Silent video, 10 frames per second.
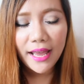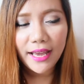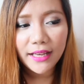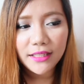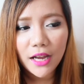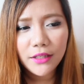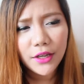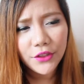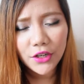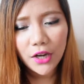And
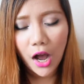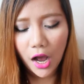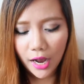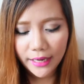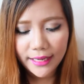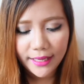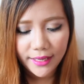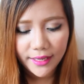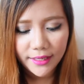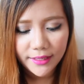another con
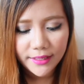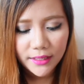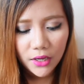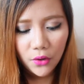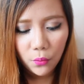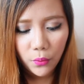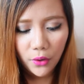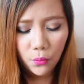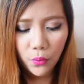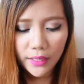is,
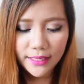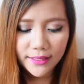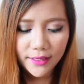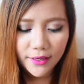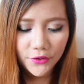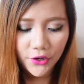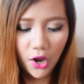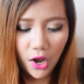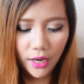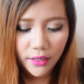well, what is another
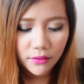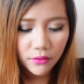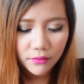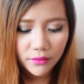con?